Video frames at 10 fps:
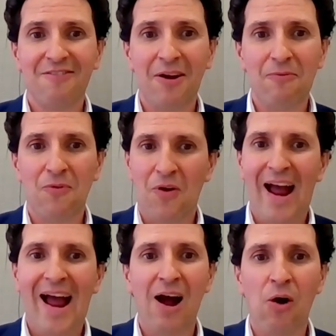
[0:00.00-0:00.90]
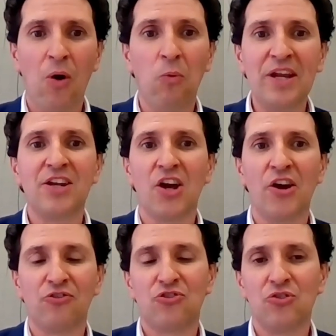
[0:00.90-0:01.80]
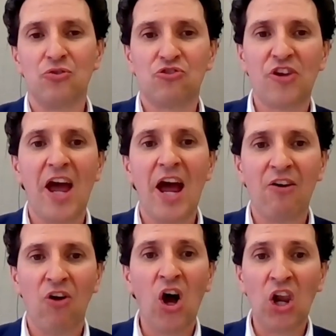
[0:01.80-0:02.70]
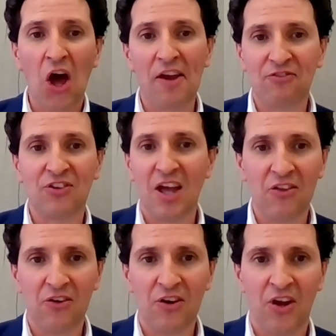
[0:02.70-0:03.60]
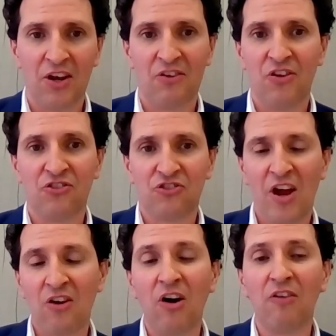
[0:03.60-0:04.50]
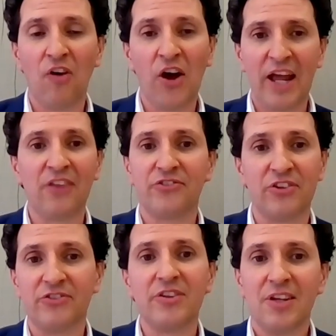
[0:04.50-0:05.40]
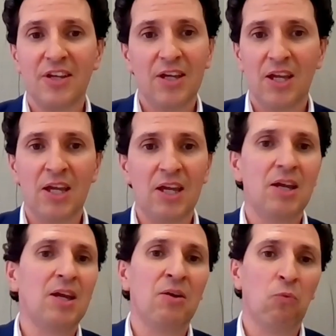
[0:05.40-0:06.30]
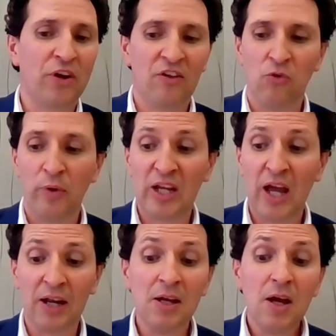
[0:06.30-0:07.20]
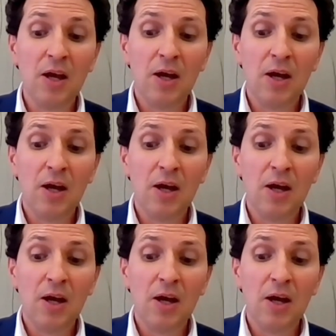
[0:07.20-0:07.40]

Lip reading: right, how are we going to share our life together and share our finances in whatever we can.